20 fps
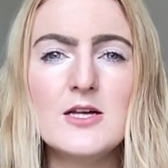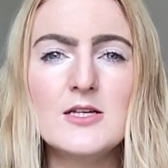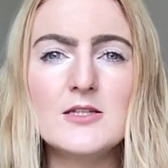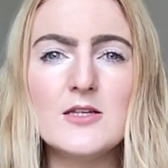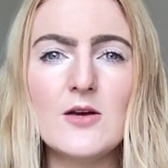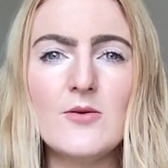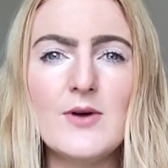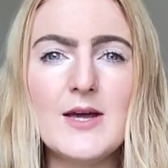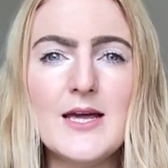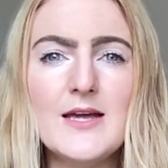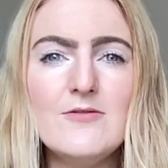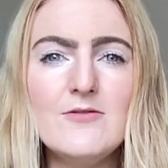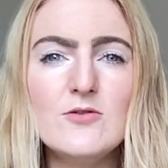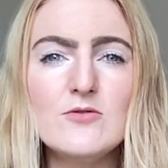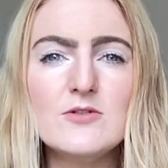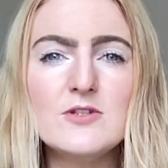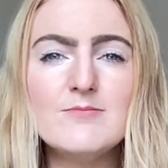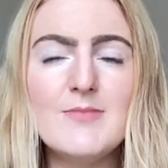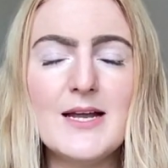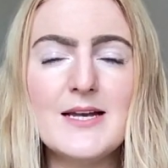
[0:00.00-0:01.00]
So if
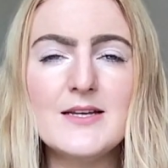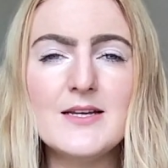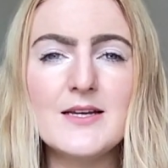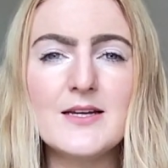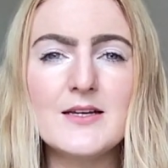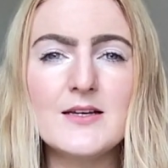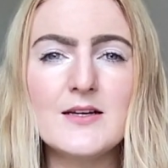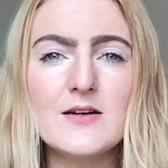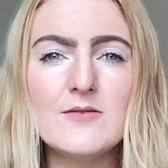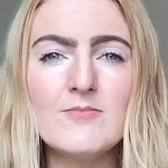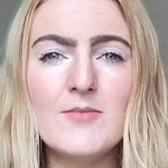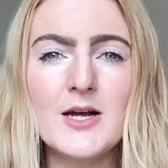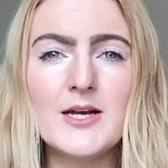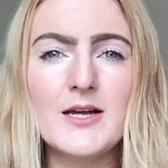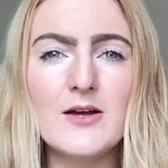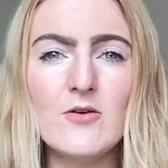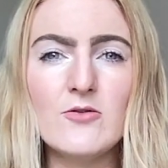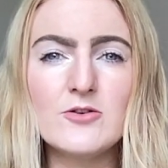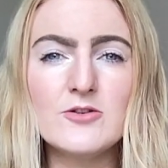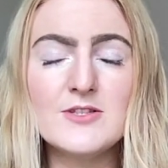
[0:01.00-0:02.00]
you're spending
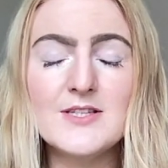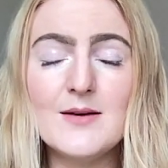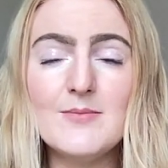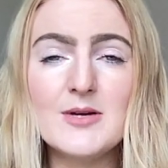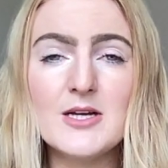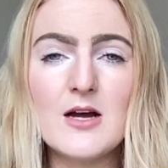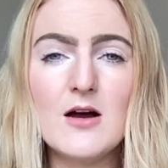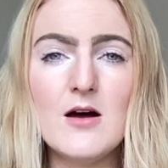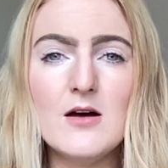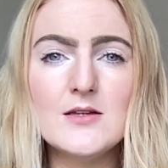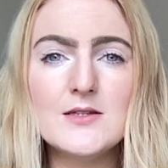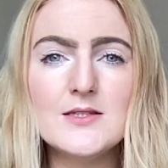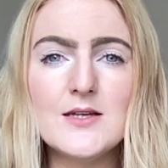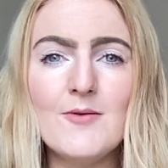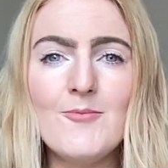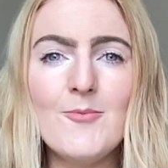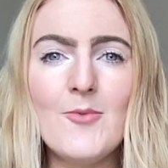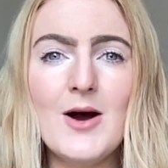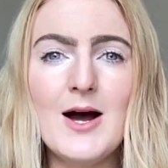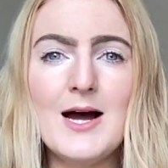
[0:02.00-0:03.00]
money on your debit card
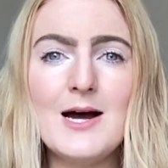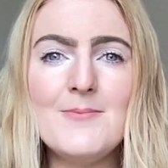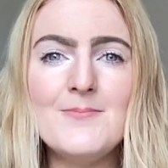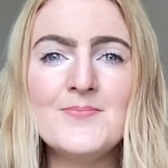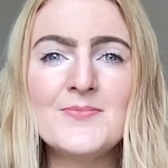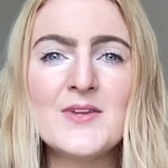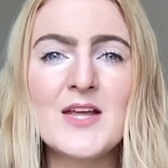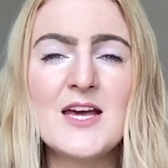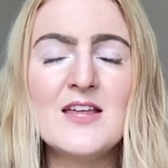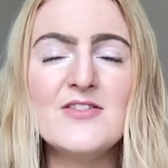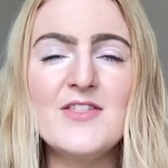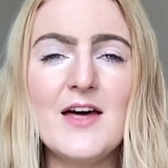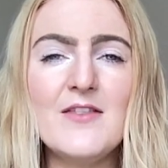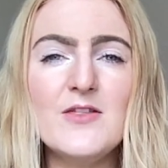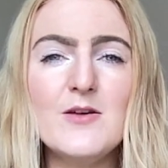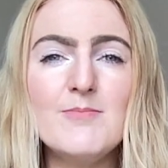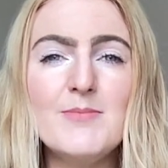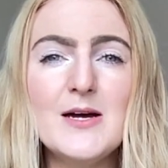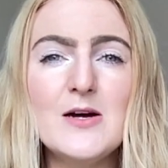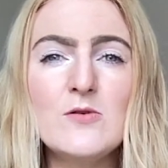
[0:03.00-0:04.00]
somewhere, then
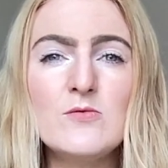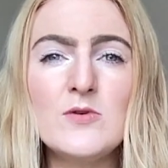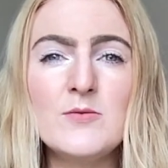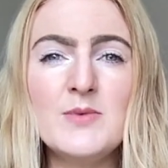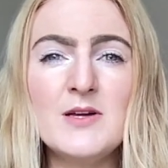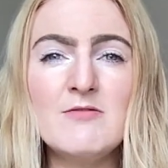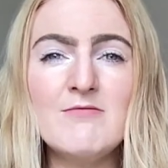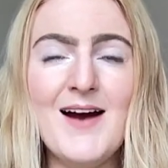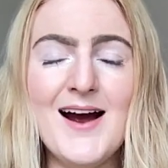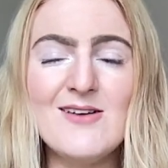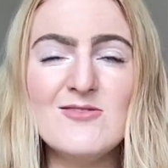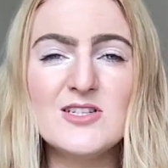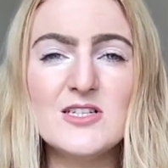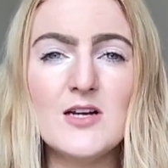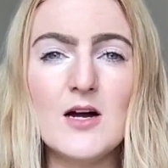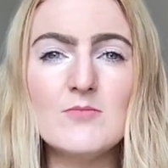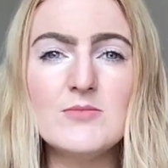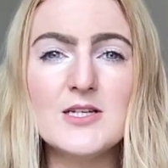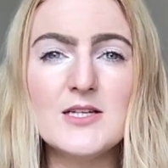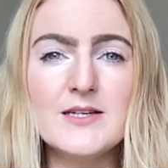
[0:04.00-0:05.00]
the bill will be rounded
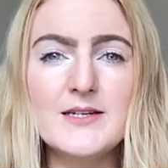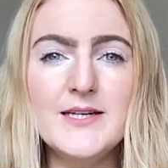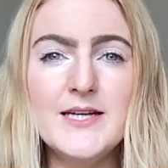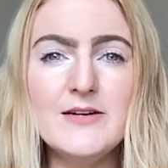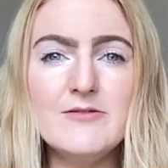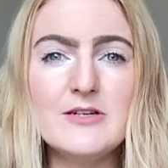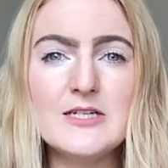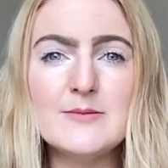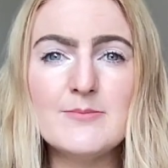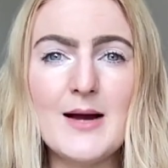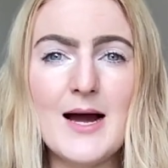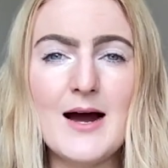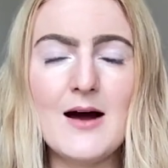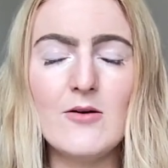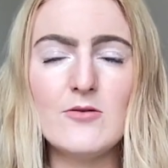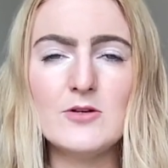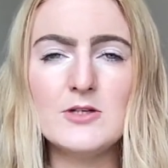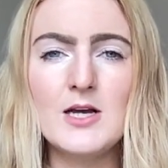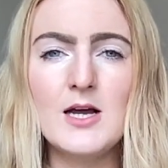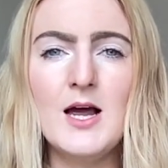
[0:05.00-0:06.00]
up to the nearest
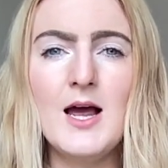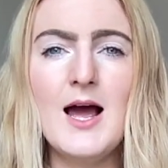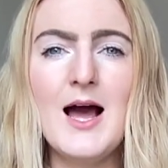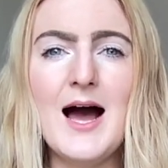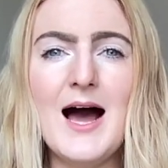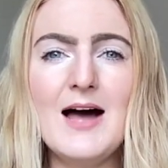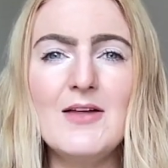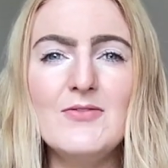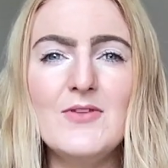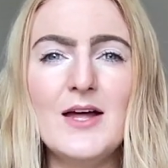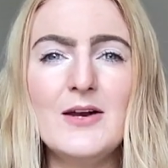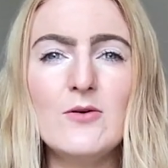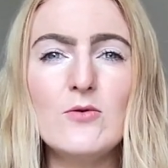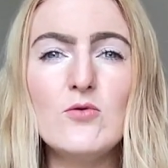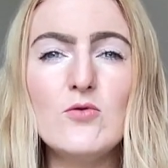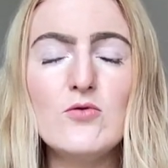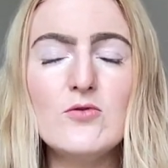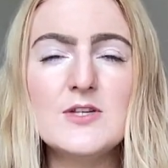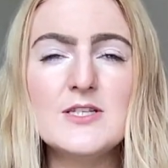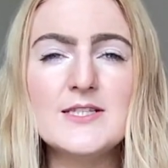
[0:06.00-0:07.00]
pound, and then
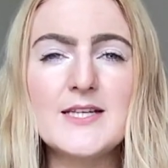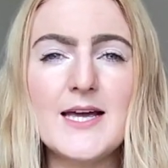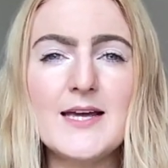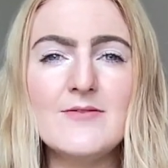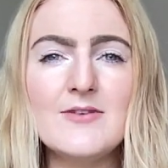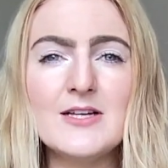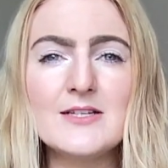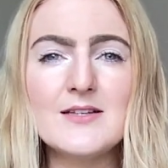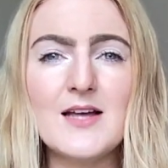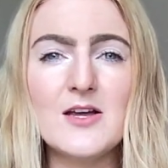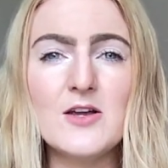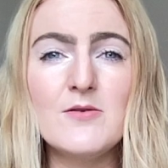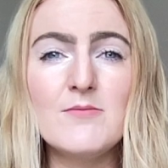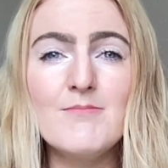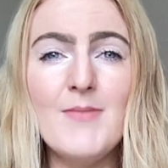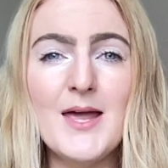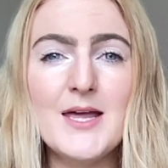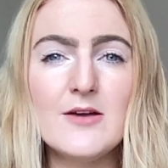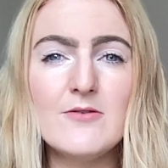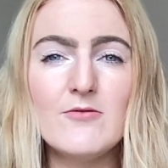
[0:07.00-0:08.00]
all the savings that you
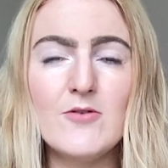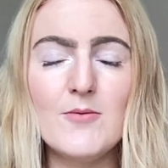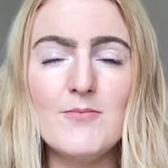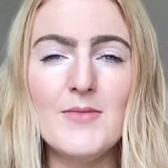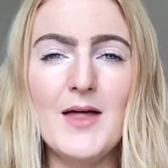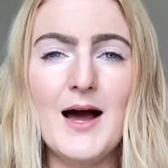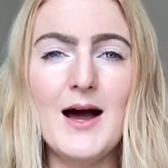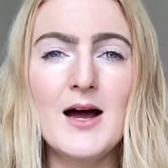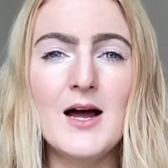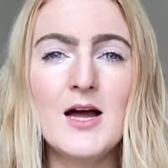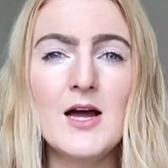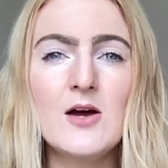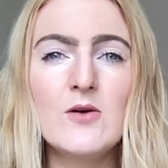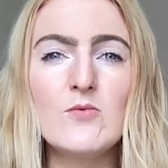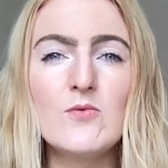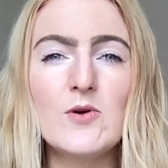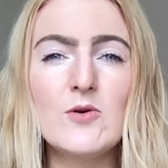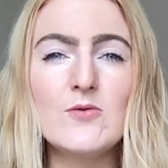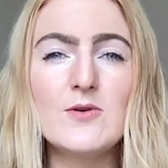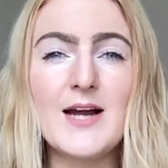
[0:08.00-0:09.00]
make from that
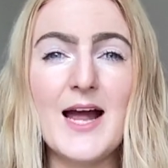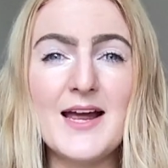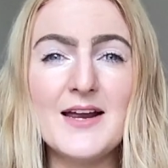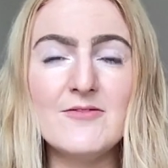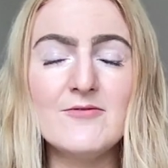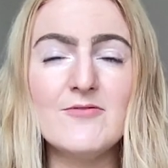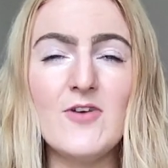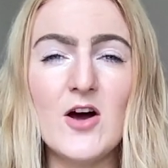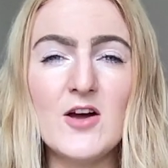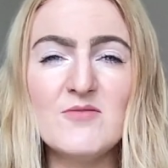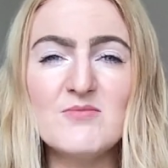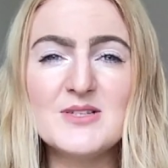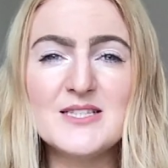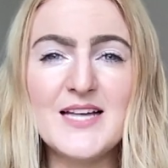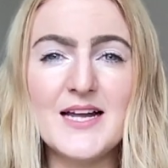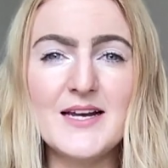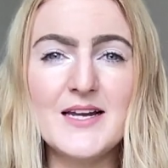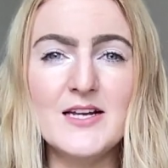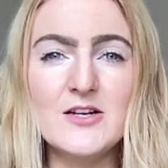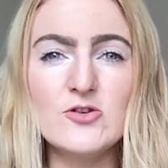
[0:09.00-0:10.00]
will gain
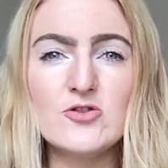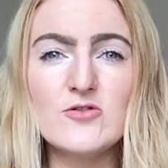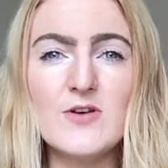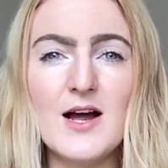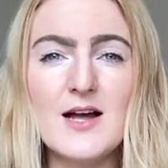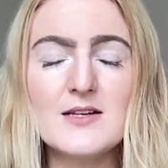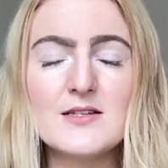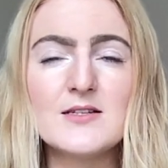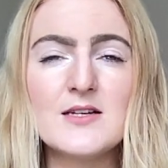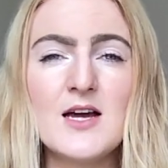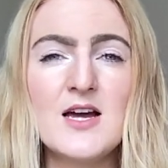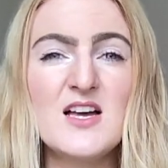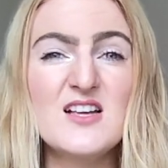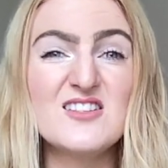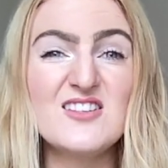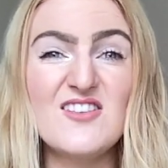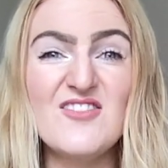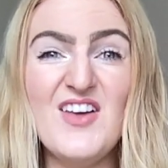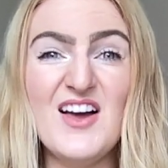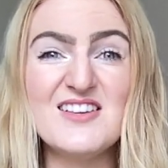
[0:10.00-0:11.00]
5% interest.
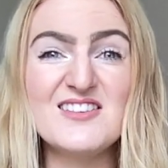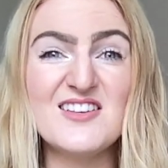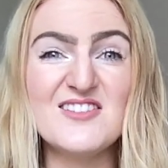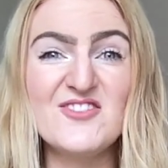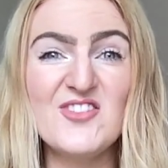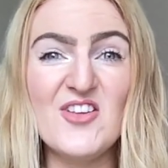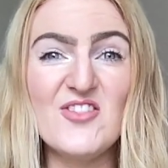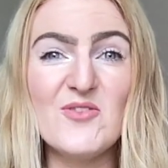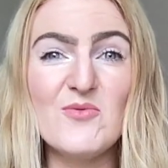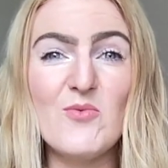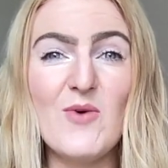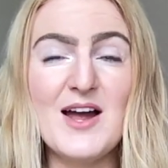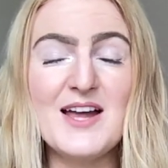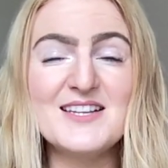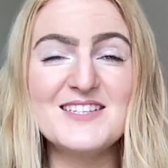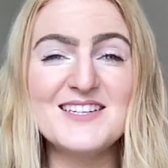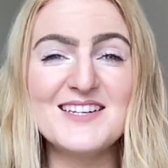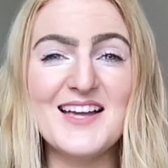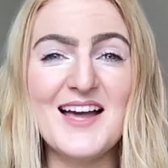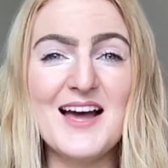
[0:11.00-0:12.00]
So that's another way
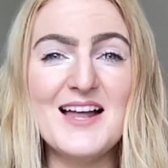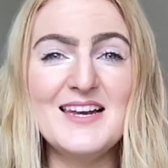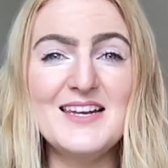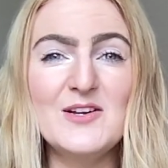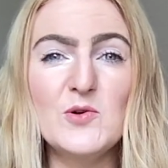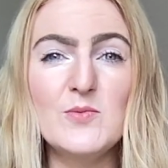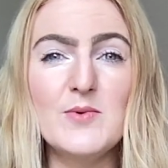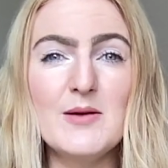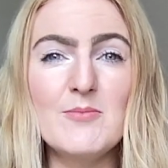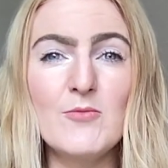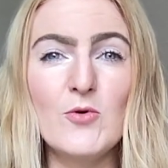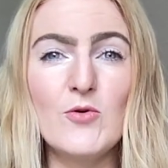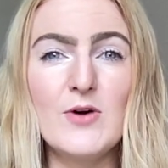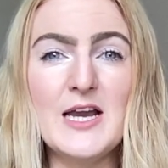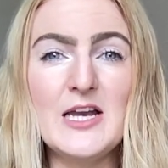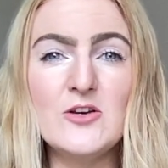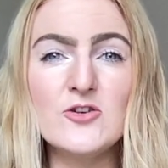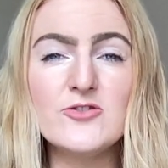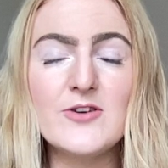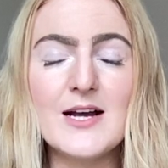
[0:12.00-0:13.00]
to get a little bit more
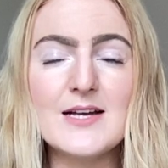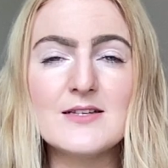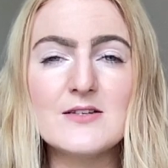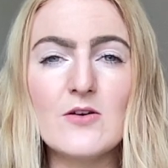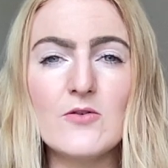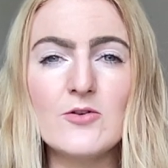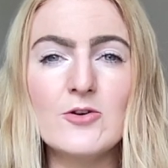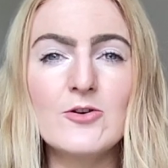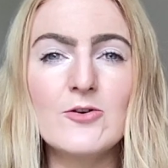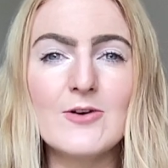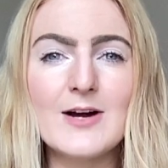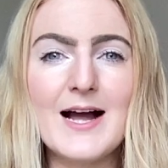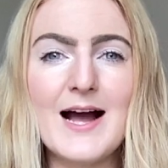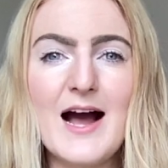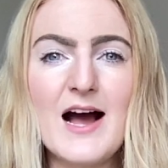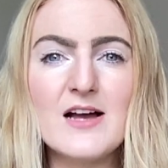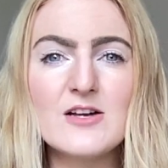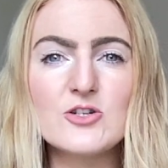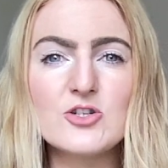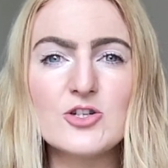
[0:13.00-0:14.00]
interest on your
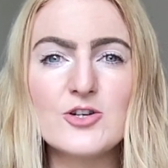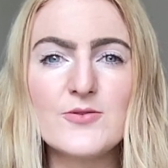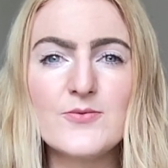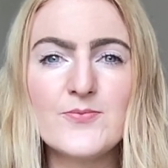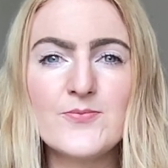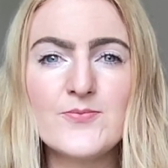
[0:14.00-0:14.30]
cash.